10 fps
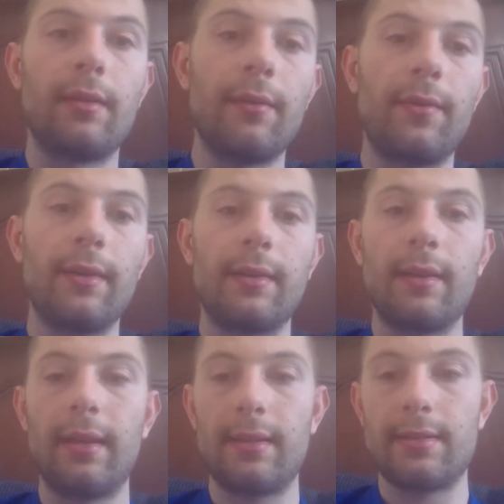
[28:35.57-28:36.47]
different
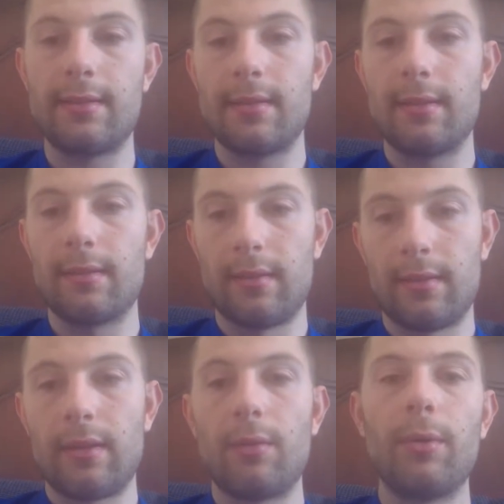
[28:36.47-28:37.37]
things
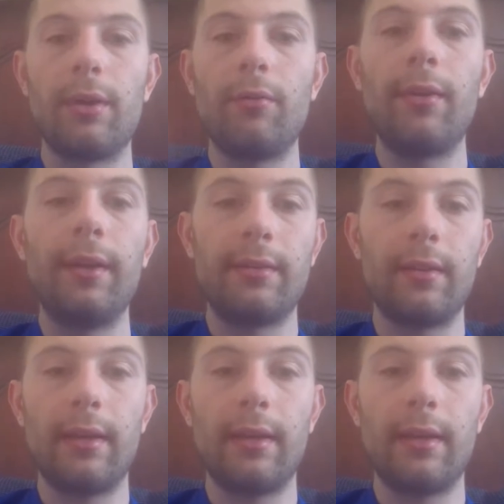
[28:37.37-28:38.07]
with a reason.